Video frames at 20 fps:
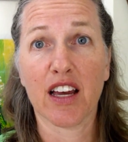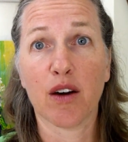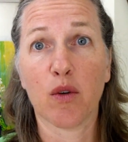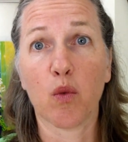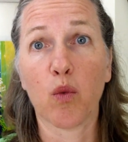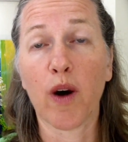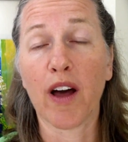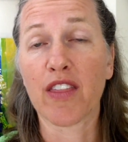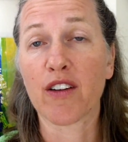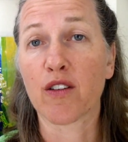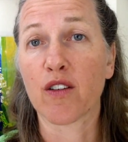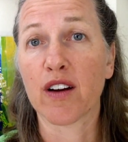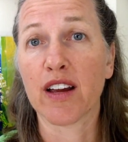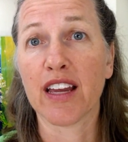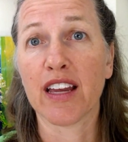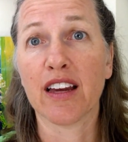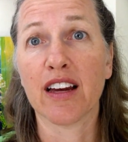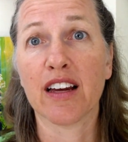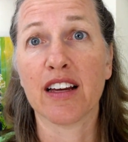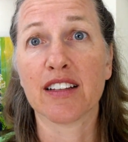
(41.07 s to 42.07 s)
whether
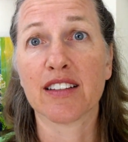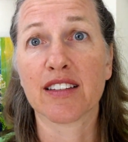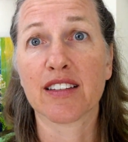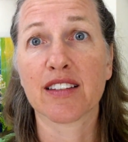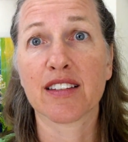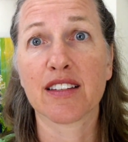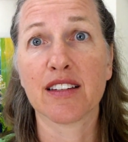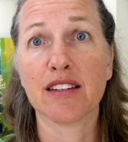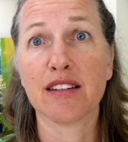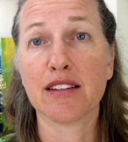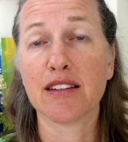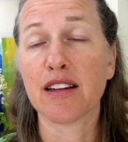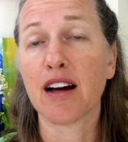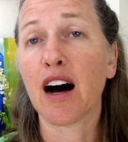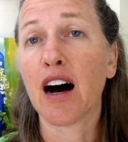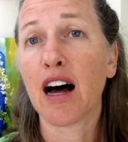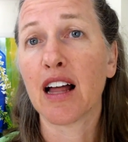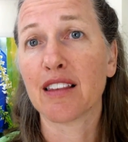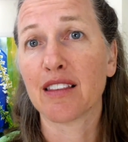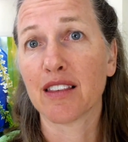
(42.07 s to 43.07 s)
it's
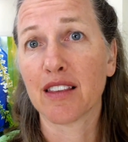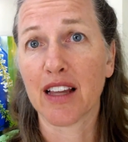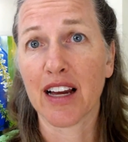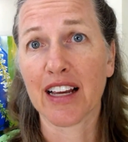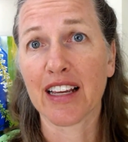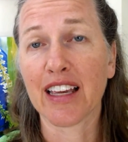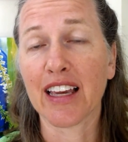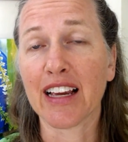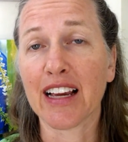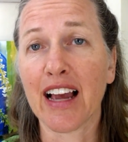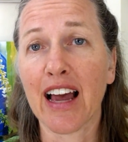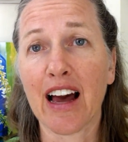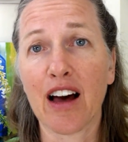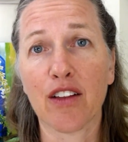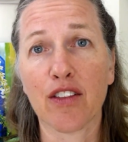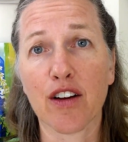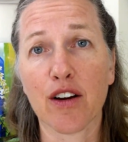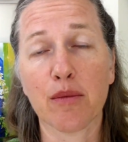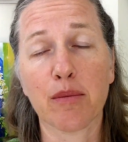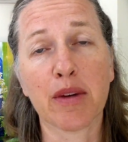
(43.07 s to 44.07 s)
not liking how
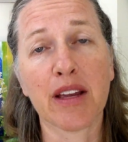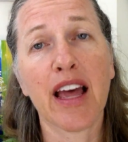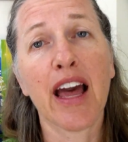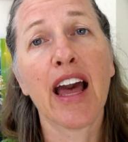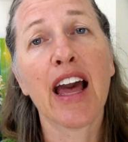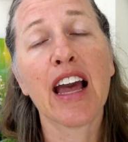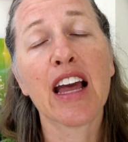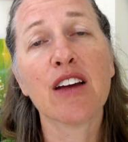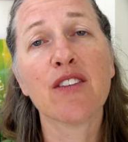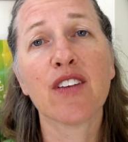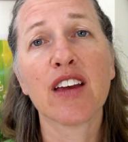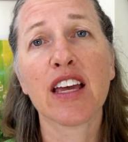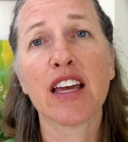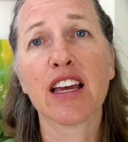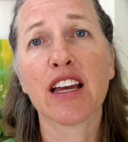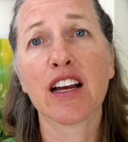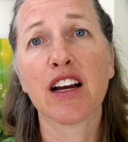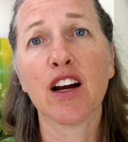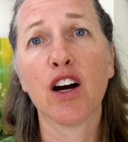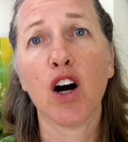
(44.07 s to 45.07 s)
they're
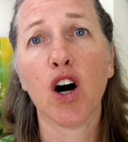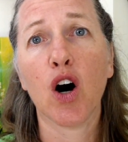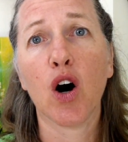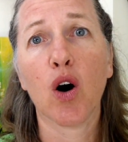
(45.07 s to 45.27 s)
behaving